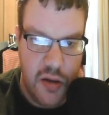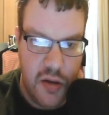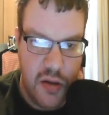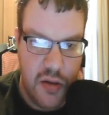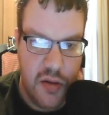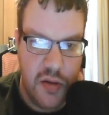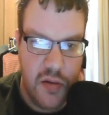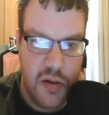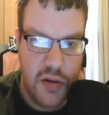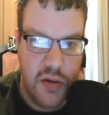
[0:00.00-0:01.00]

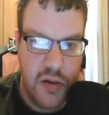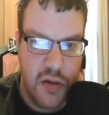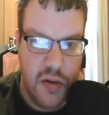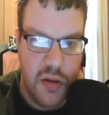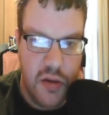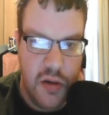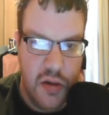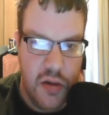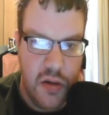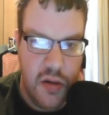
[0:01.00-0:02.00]

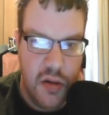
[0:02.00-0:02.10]
Nothing is said.